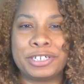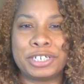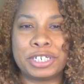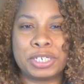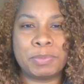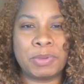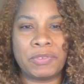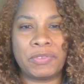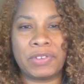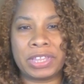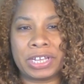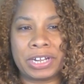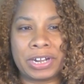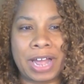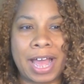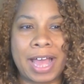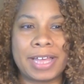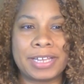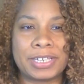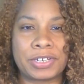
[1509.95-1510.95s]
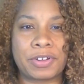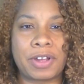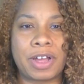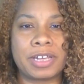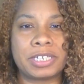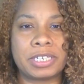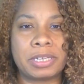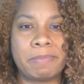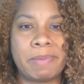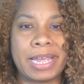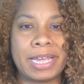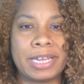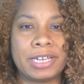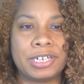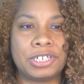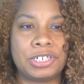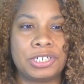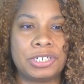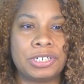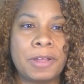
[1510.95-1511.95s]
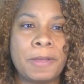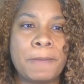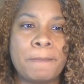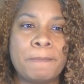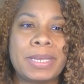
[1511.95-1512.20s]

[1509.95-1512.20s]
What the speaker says: They're just moving their eyes across the page